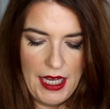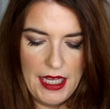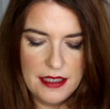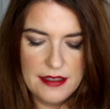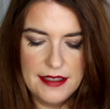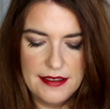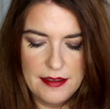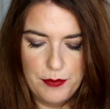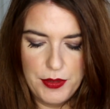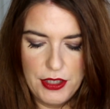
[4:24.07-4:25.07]
And this
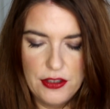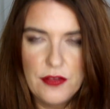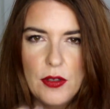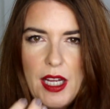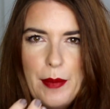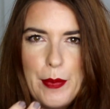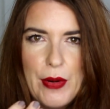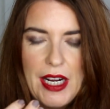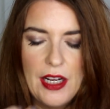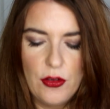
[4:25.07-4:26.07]
is a beautiful like
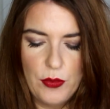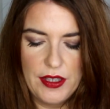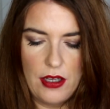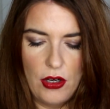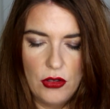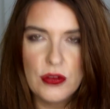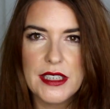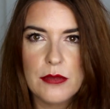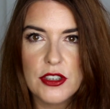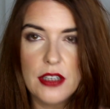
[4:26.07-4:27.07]
brown with
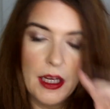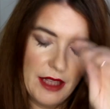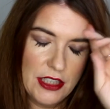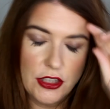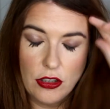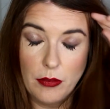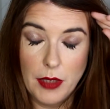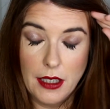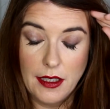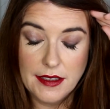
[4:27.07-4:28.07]
gold in, which I've actually got on
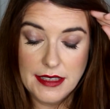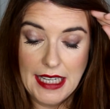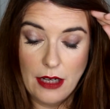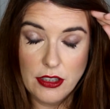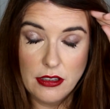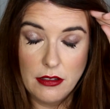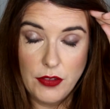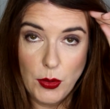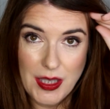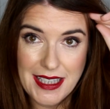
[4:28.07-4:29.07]
my eyes now. I don't know
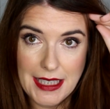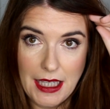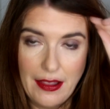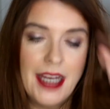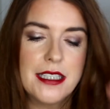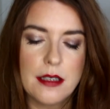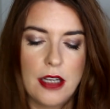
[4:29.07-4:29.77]
if you can see that.